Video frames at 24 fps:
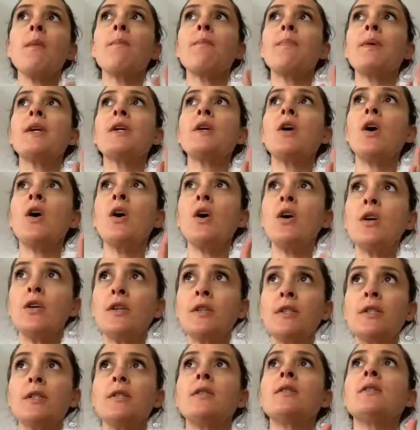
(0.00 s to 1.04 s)

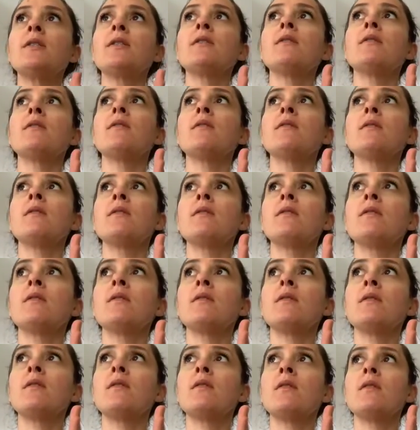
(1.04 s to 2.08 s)
because
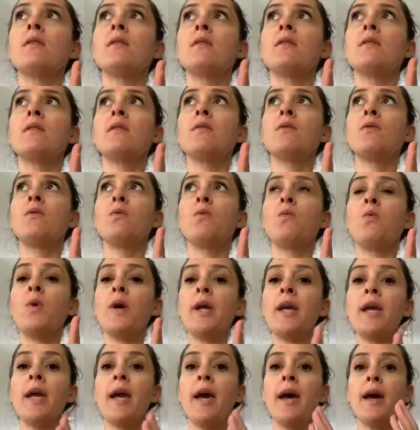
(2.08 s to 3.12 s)

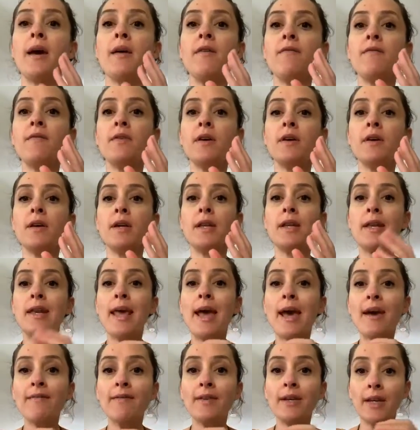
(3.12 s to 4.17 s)
we have
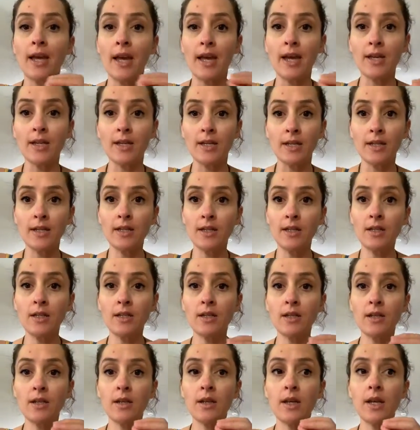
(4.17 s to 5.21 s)
navigated
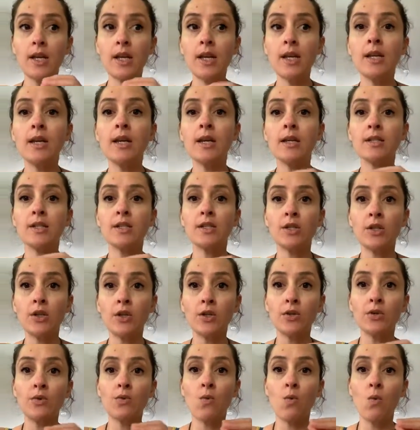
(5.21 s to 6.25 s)
in a
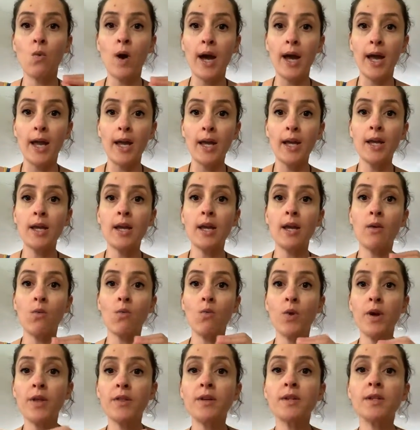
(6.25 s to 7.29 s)
certain way
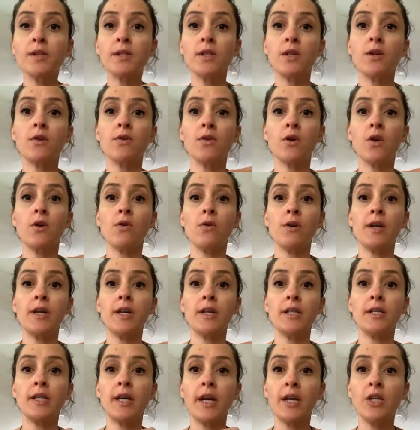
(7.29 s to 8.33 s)
with a certain
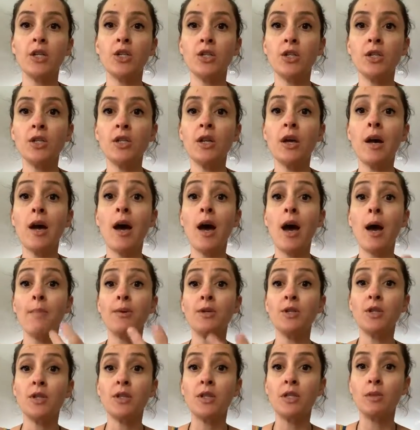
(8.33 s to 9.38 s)
orientation up
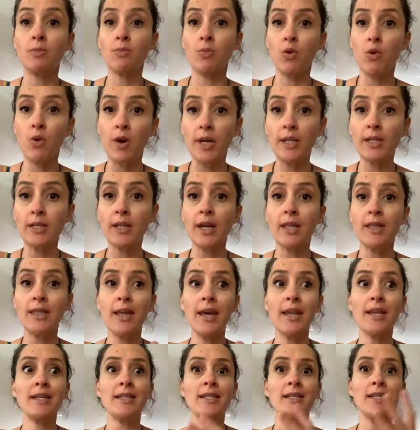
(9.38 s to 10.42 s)
until this point, and
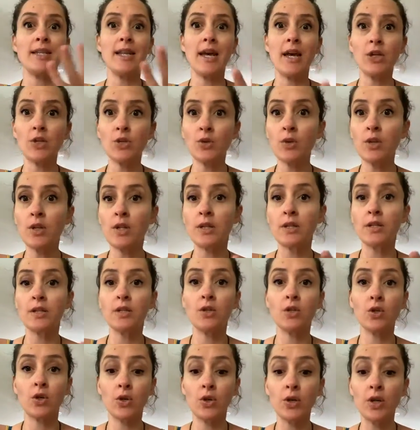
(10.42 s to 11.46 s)
that is natural and it's
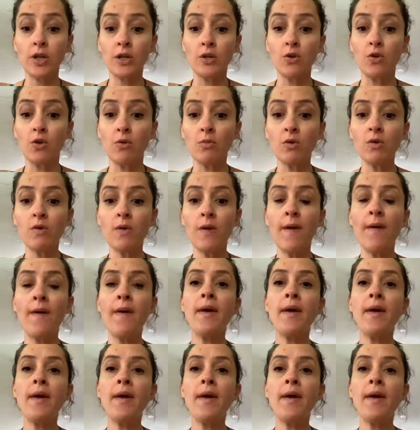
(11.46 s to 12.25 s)
totally normal.